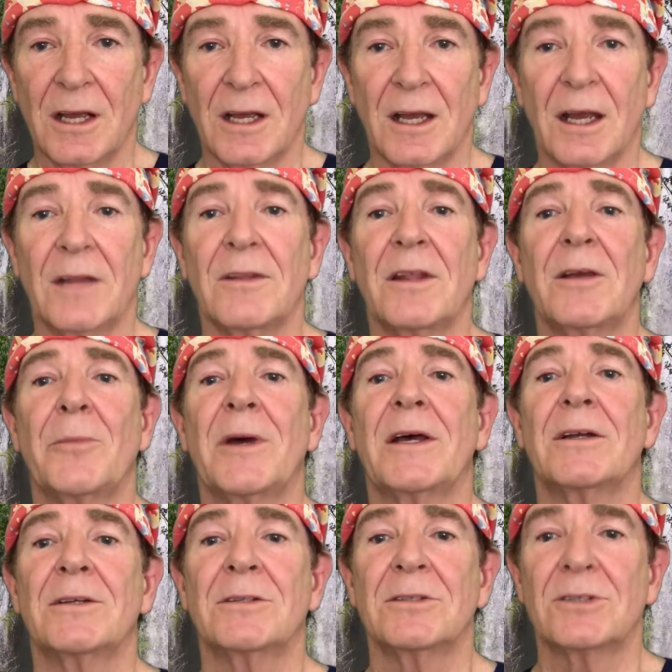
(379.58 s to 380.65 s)
and the
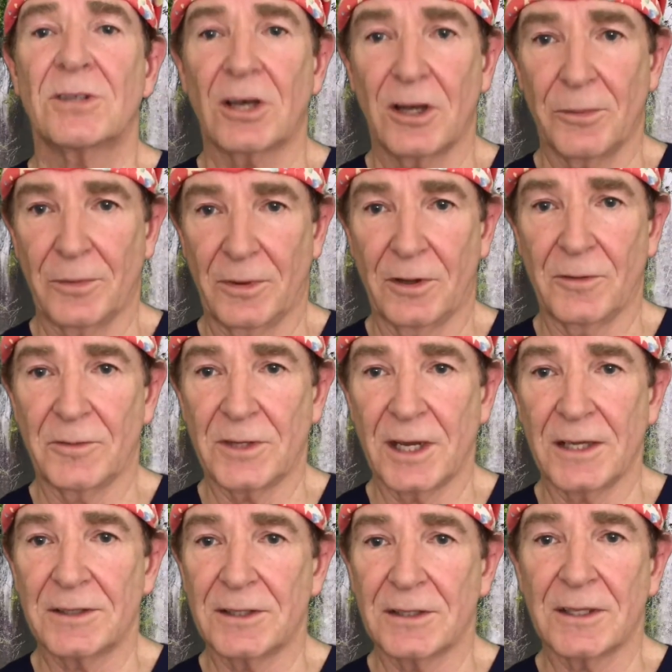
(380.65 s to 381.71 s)
amount and time of
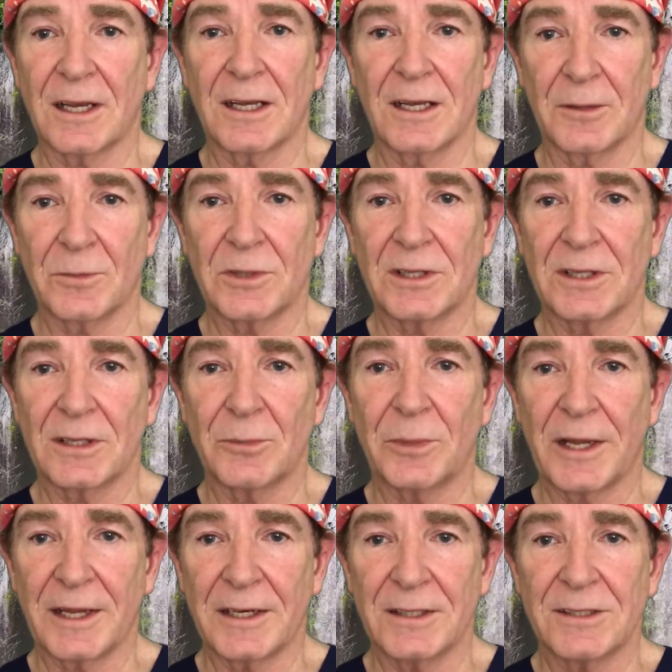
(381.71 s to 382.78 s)
day that they empty their
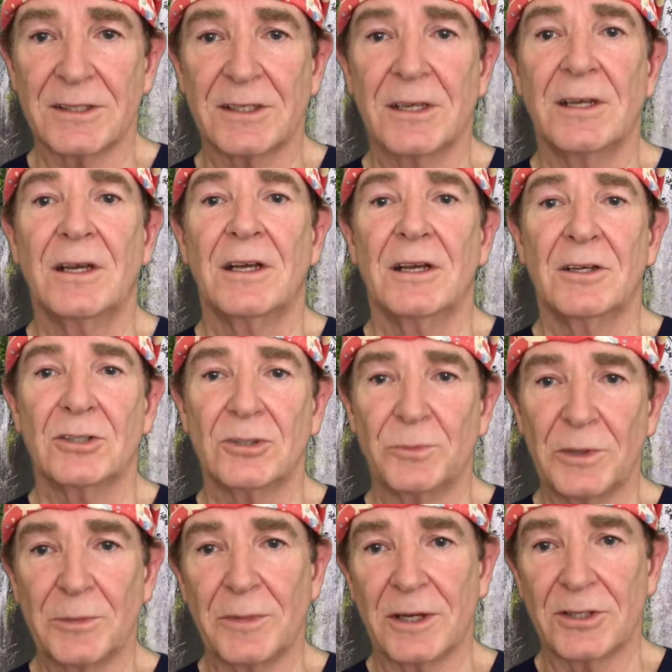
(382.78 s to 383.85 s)
bladders should
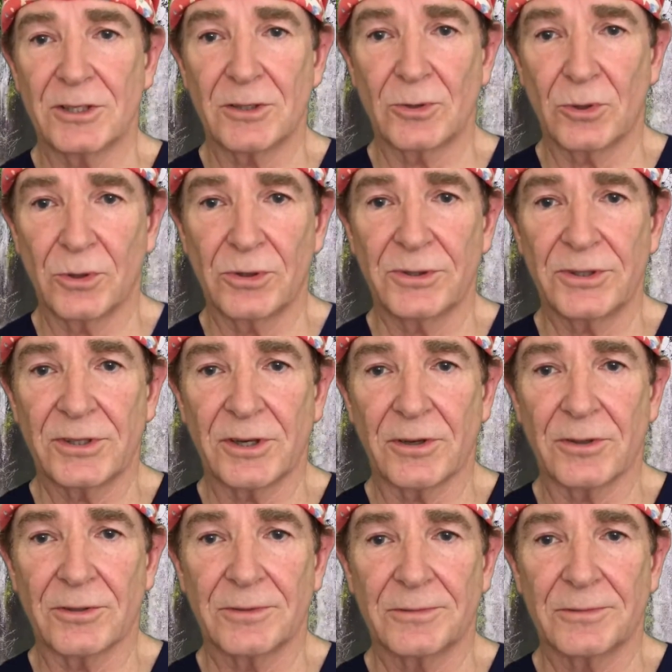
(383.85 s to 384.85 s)
be measured also.